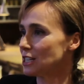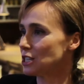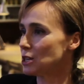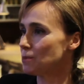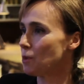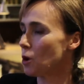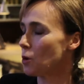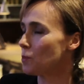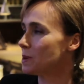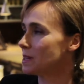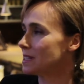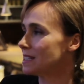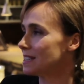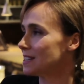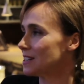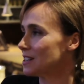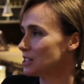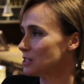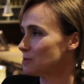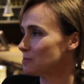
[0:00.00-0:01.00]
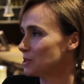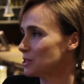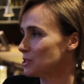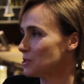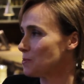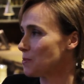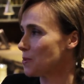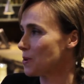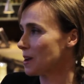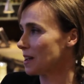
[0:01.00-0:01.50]
actually Poppy did ask me
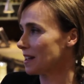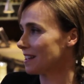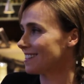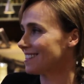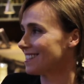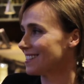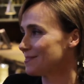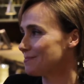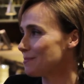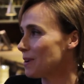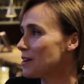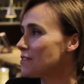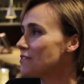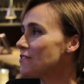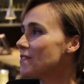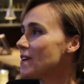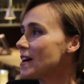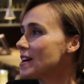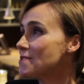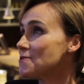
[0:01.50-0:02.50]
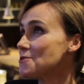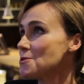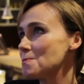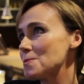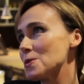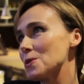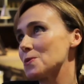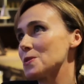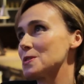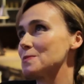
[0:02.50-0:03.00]
to bring my favourite
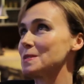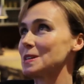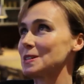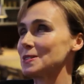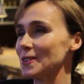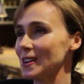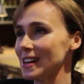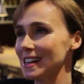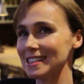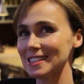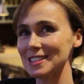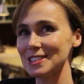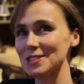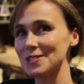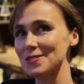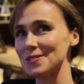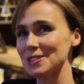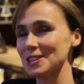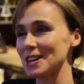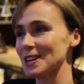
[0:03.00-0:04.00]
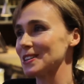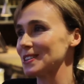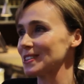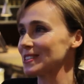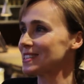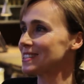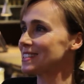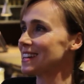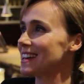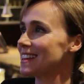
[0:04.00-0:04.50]
book with me, so I had to sort of juggle
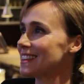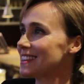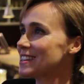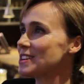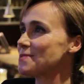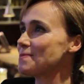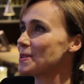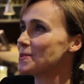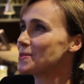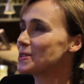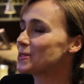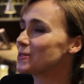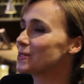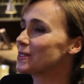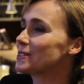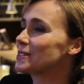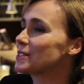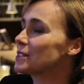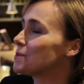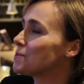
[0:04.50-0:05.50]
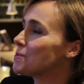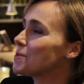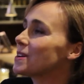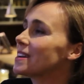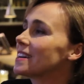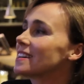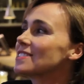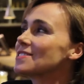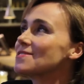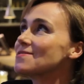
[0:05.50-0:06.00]
today and think about which one I was going to
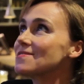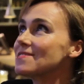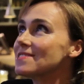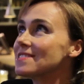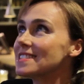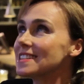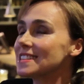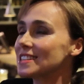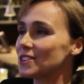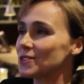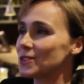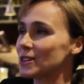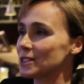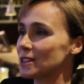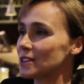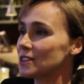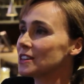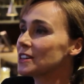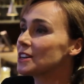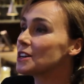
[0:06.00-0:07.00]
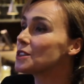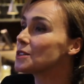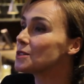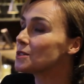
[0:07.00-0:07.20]
bring. It's a really tough question. I think